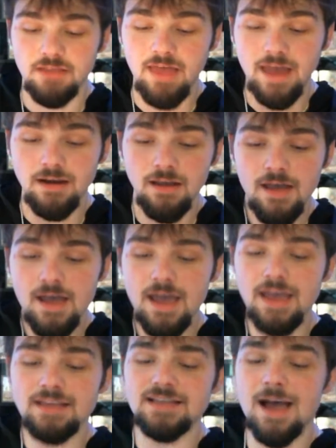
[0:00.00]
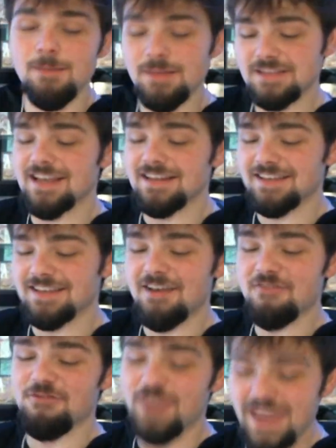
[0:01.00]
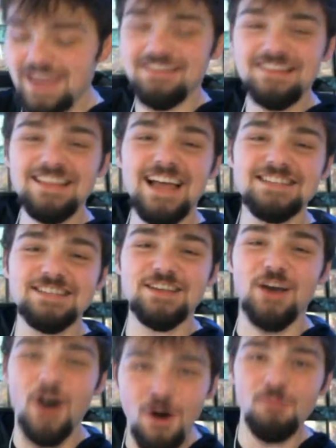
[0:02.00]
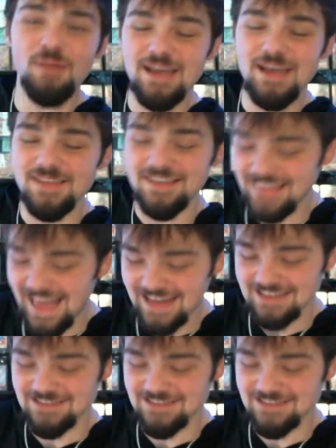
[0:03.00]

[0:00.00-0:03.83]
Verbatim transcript: then a Zamazenta V. Let's go, baby. That is